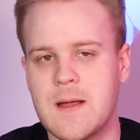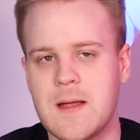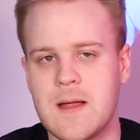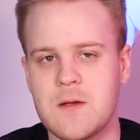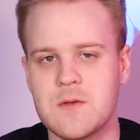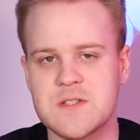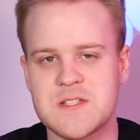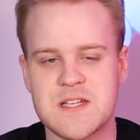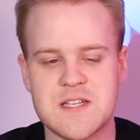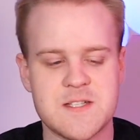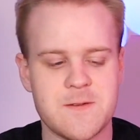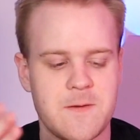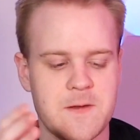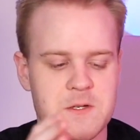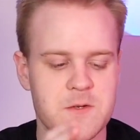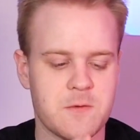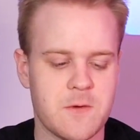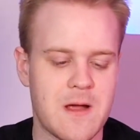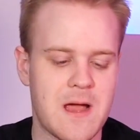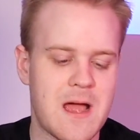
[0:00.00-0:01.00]
It was a nice
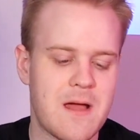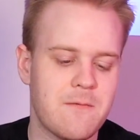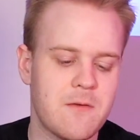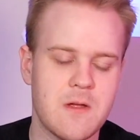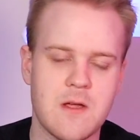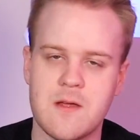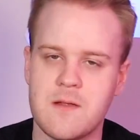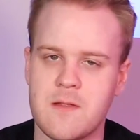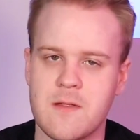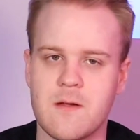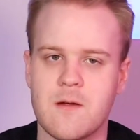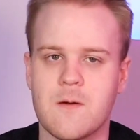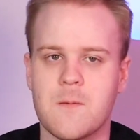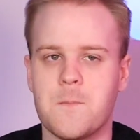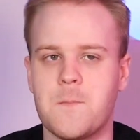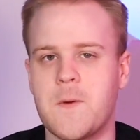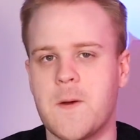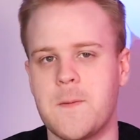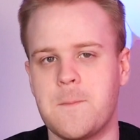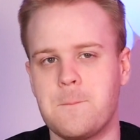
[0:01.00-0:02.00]
feature having it there,
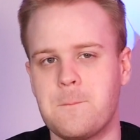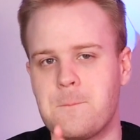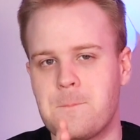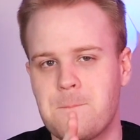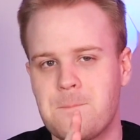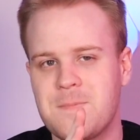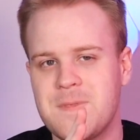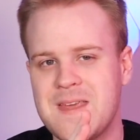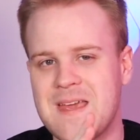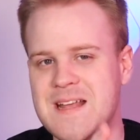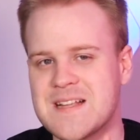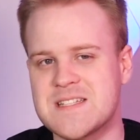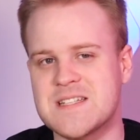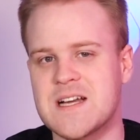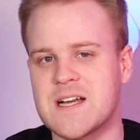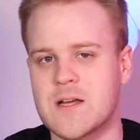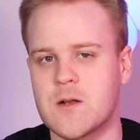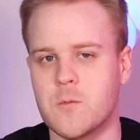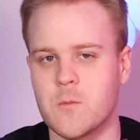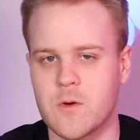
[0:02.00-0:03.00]
but it's
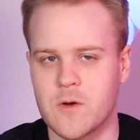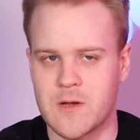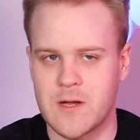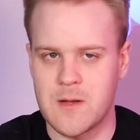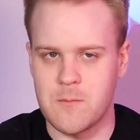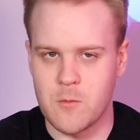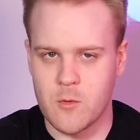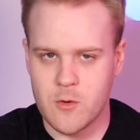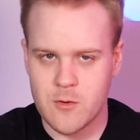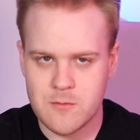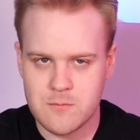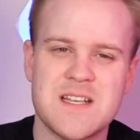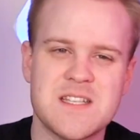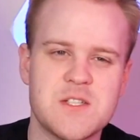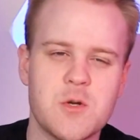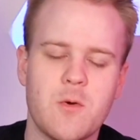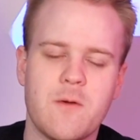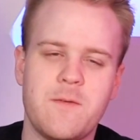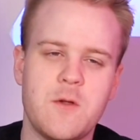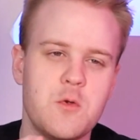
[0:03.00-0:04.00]
not going to work anymore.
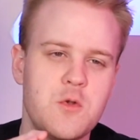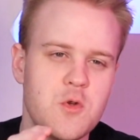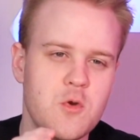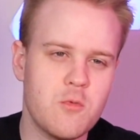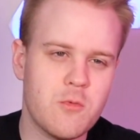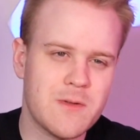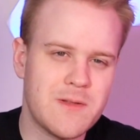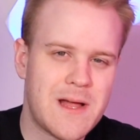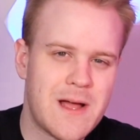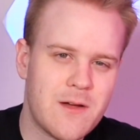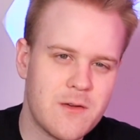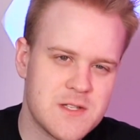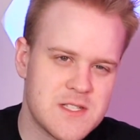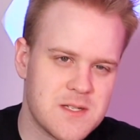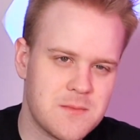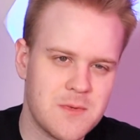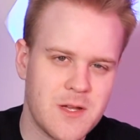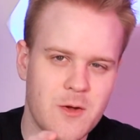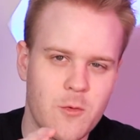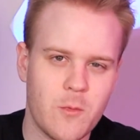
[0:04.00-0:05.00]
So if you do rely on
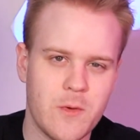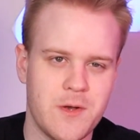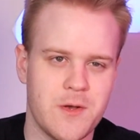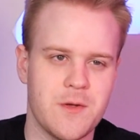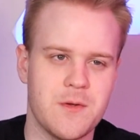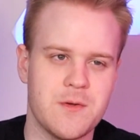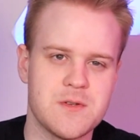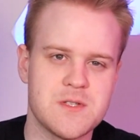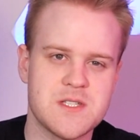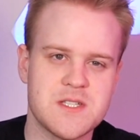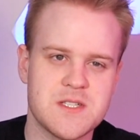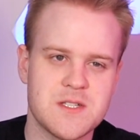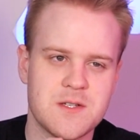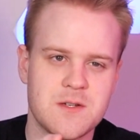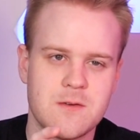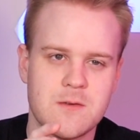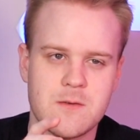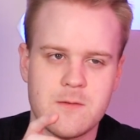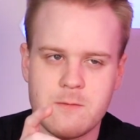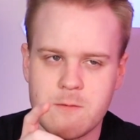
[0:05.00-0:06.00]
something like Windows
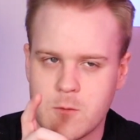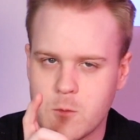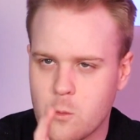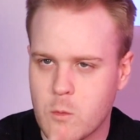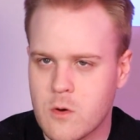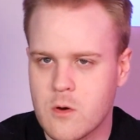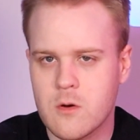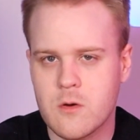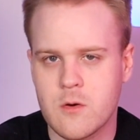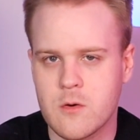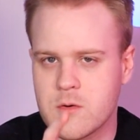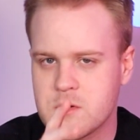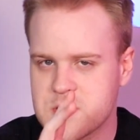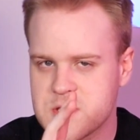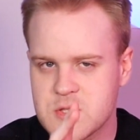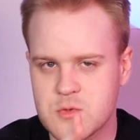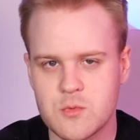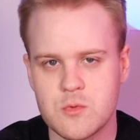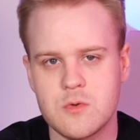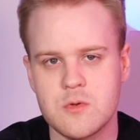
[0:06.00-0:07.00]
for work or
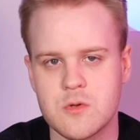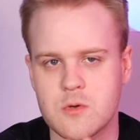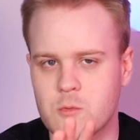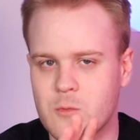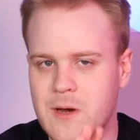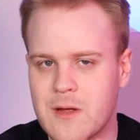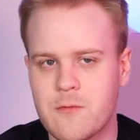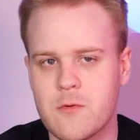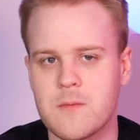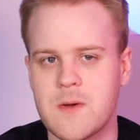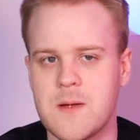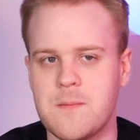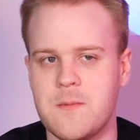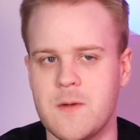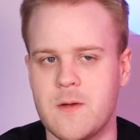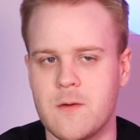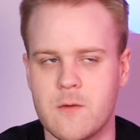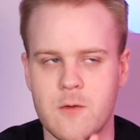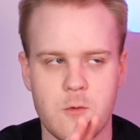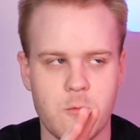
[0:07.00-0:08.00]
school or whatever it might
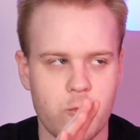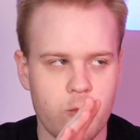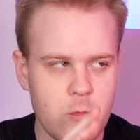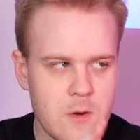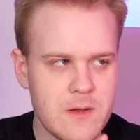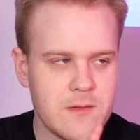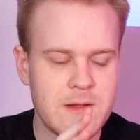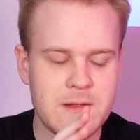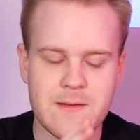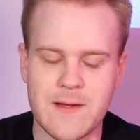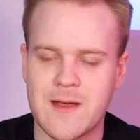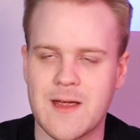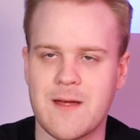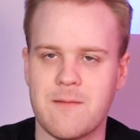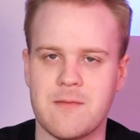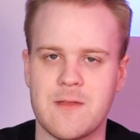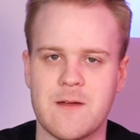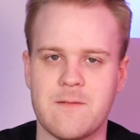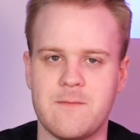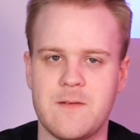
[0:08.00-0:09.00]
be, or you really like
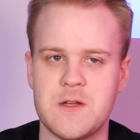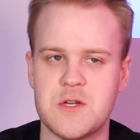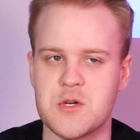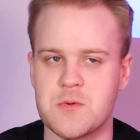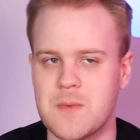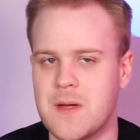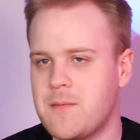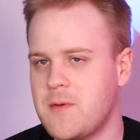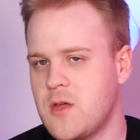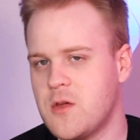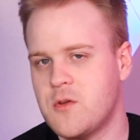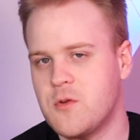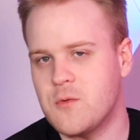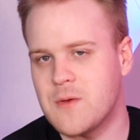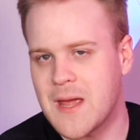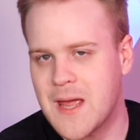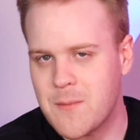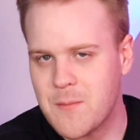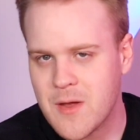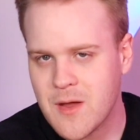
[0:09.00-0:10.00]
having that feature, maybe you do
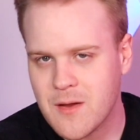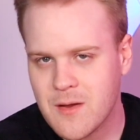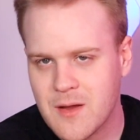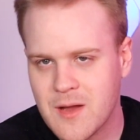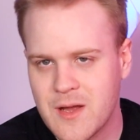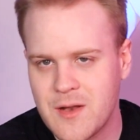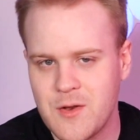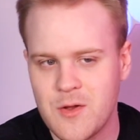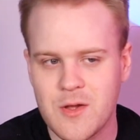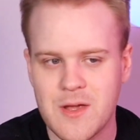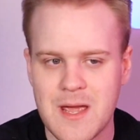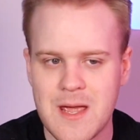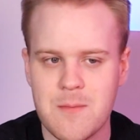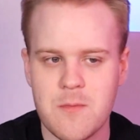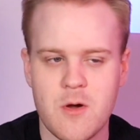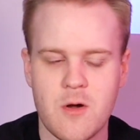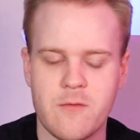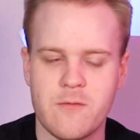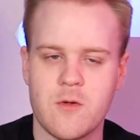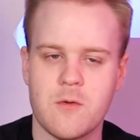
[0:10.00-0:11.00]
gaming and you game
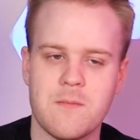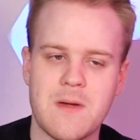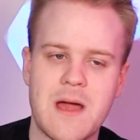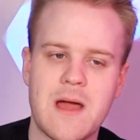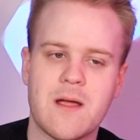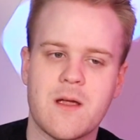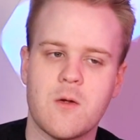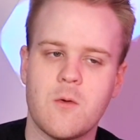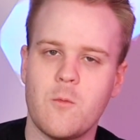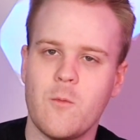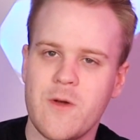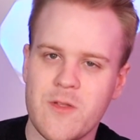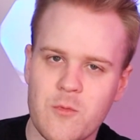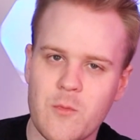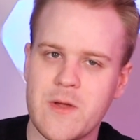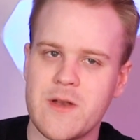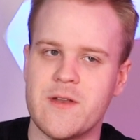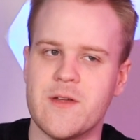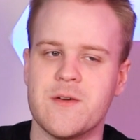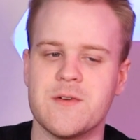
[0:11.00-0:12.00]
off your Mac with
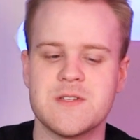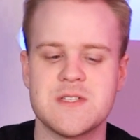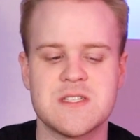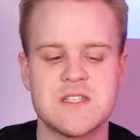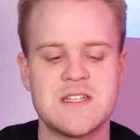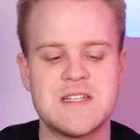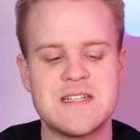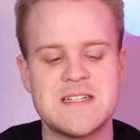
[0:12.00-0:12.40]
Windows,